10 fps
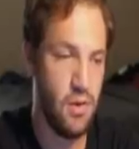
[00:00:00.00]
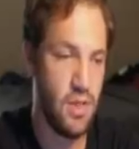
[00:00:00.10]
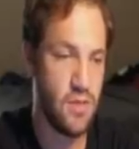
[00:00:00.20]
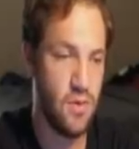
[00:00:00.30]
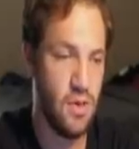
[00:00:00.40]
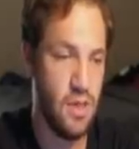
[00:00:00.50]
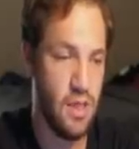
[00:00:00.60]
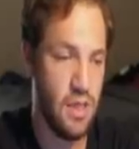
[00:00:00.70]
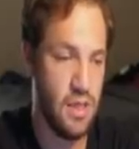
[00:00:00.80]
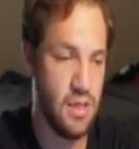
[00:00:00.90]
This one
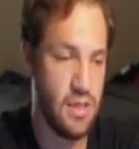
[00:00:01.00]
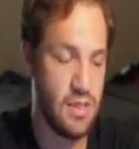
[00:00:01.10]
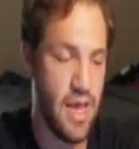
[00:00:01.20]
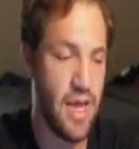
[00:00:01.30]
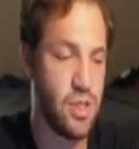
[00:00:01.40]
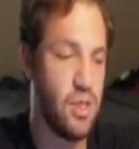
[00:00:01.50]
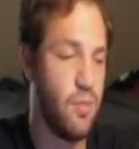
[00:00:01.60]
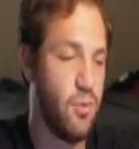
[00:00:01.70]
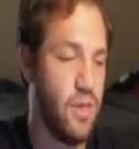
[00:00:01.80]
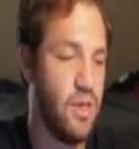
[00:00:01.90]
is actually a
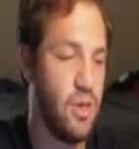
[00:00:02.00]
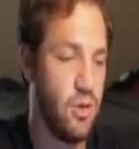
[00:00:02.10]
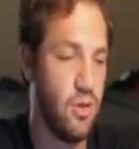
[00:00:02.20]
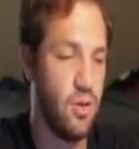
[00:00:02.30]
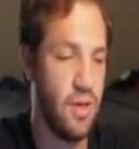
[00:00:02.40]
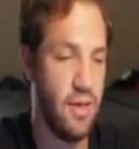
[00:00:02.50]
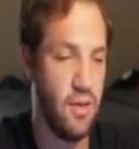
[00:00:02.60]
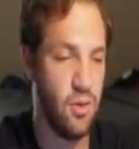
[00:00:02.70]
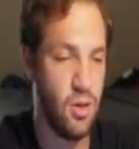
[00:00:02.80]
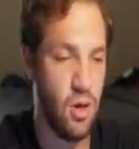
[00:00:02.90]
pretty good looking
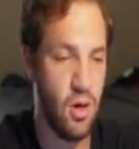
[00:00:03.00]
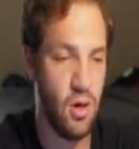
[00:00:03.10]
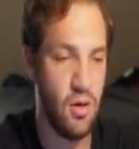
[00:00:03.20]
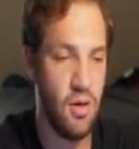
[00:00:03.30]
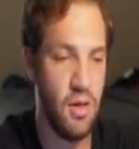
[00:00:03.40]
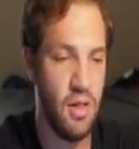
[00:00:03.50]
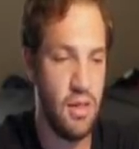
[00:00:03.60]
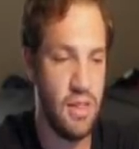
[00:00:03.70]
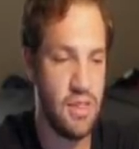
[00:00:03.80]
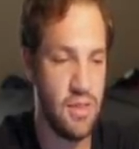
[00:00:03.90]
little car.
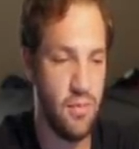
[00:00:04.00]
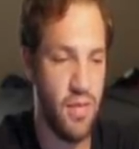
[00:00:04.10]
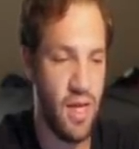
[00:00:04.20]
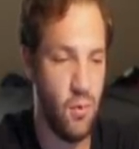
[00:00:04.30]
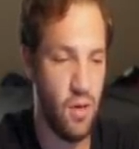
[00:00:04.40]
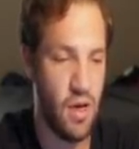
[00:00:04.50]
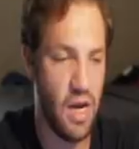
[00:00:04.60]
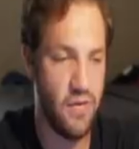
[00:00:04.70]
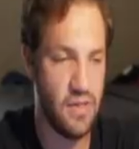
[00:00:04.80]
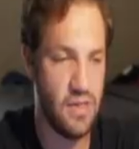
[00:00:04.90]
Needs some paint work
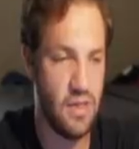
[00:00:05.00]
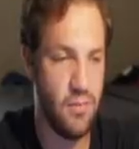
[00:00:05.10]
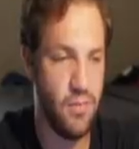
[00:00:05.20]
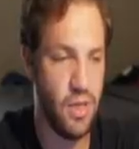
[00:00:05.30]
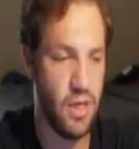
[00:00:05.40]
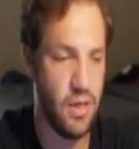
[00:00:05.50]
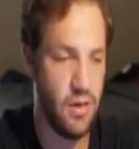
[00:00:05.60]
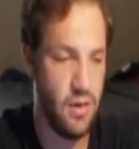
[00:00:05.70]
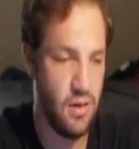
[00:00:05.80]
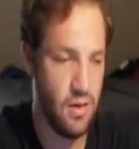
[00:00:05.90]
obviously, but
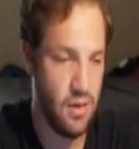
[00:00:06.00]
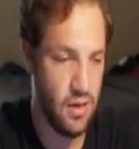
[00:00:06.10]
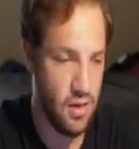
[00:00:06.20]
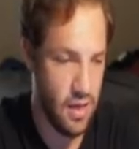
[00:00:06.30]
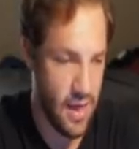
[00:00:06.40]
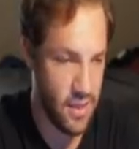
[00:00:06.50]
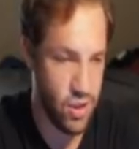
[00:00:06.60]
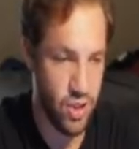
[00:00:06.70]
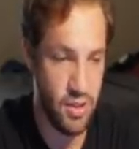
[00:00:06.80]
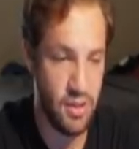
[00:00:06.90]
the
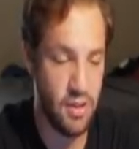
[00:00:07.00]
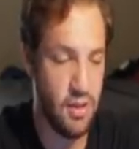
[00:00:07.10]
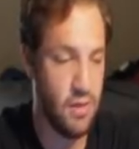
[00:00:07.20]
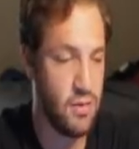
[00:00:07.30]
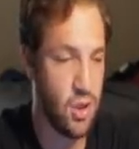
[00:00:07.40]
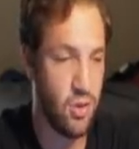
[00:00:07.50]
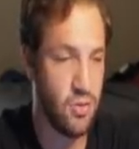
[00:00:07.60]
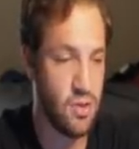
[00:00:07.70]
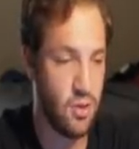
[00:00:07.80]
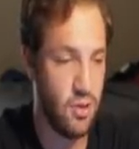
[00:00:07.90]
engine
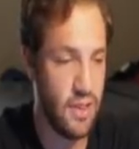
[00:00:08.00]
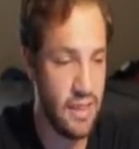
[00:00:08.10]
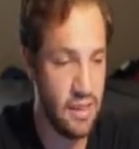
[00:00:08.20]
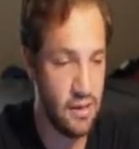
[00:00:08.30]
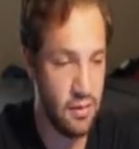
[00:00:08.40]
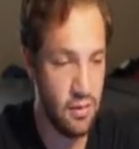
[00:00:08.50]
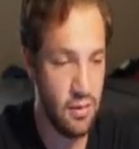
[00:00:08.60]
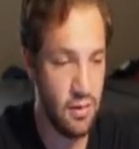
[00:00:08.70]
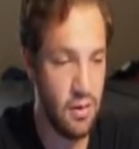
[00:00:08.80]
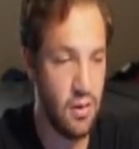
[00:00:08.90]
internals are clean,
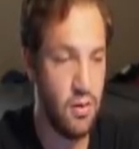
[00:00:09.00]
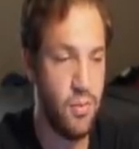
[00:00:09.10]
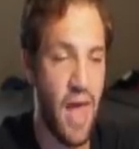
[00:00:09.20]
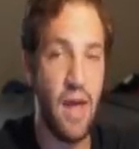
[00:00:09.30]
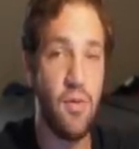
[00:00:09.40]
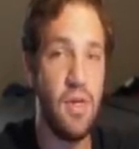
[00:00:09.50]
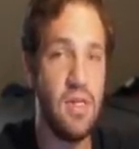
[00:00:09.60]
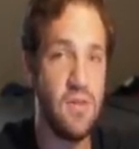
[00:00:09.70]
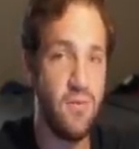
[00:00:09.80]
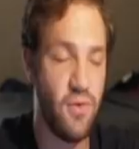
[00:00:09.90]
battery
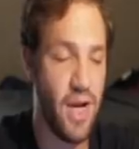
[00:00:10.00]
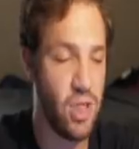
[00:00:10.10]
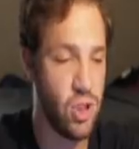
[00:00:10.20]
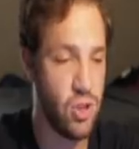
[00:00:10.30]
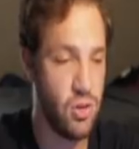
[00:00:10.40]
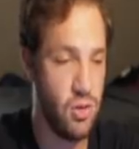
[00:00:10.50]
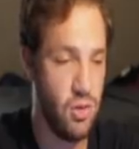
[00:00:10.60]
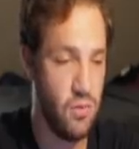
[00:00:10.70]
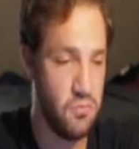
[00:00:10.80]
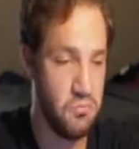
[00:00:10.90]
is fresh.
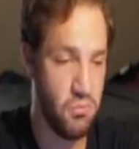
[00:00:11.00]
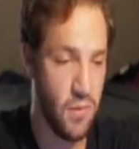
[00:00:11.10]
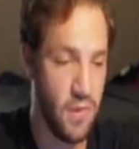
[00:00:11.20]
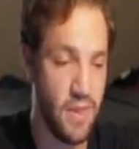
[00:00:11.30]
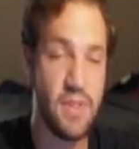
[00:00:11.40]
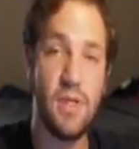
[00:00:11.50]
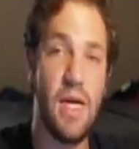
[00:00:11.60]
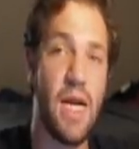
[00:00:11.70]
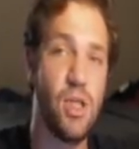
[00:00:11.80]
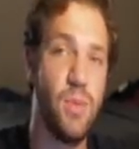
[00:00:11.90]
This could
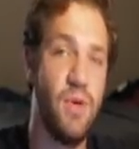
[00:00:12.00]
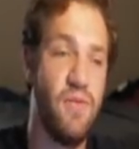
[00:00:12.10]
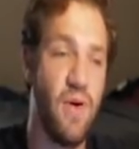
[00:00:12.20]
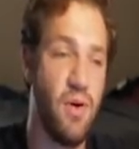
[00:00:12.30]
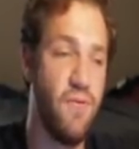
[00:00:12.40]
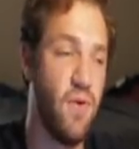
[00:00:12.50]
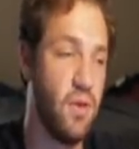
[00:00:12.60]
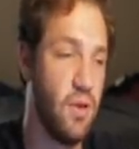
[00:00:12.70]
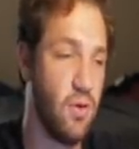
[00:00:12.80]
actually be a very fun